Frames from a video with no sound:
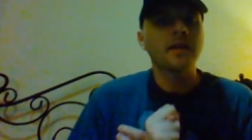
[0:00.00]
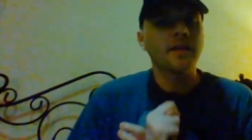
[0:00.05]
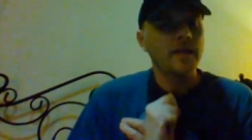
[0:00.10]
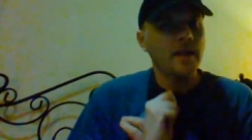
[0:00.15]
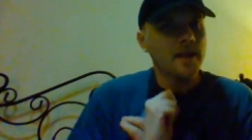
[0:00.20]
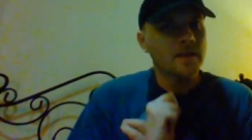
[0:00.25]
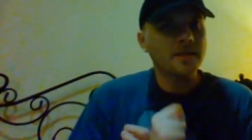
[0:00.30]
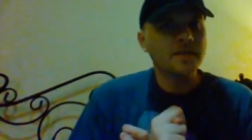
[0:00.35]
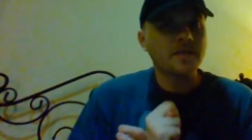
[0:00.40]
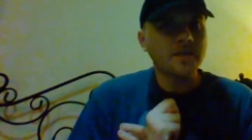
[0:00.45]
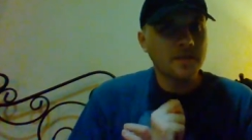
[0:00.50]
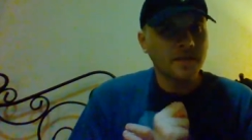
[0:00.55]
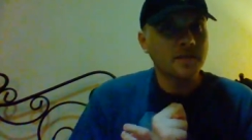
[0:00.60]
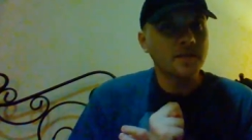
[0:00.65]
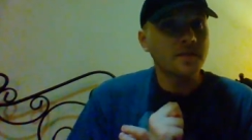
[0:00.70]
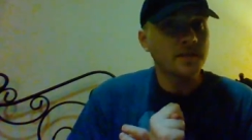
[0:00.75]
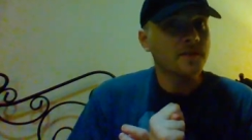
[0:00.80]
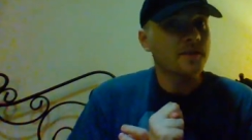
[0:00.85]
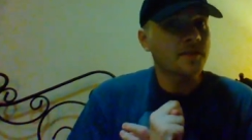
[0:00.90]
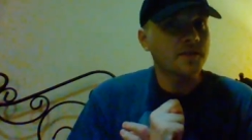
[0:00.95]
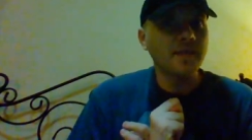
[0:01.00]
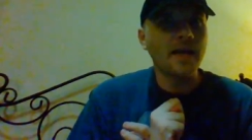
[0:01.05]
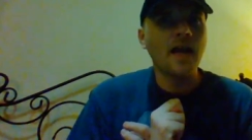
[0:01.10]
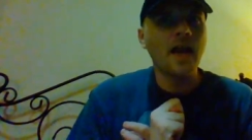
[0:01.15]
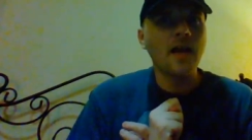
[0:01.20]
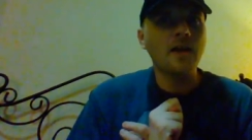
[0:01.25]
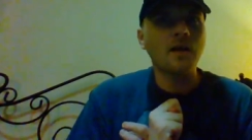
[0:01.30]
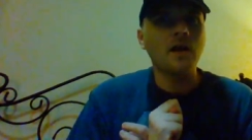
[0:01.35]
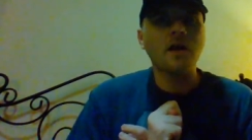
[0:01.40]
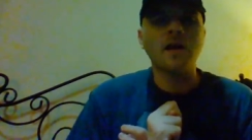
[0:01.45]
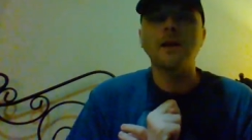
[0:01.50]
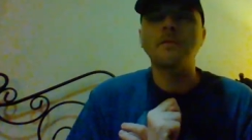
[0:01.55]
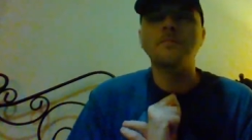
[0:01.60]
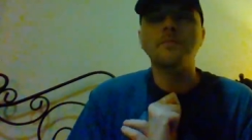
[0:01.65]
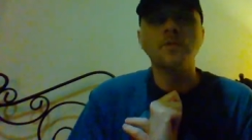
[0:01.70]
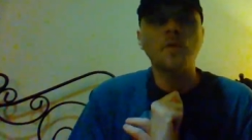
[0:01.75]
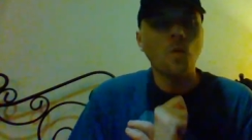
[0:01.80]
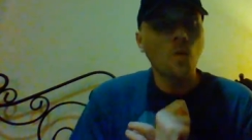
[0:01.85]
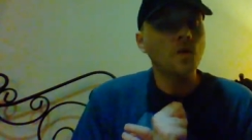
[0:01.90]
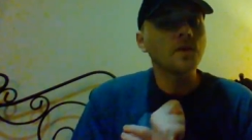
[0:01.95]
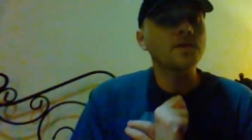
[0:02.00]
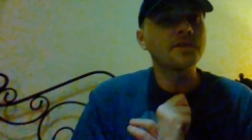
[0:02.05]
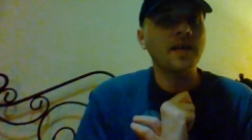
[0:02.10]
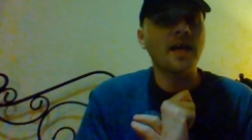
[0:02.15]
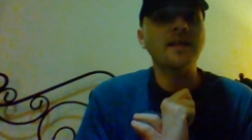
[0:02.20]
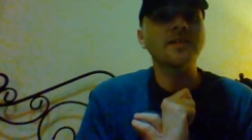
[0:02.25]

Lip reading: Yes, New Orleans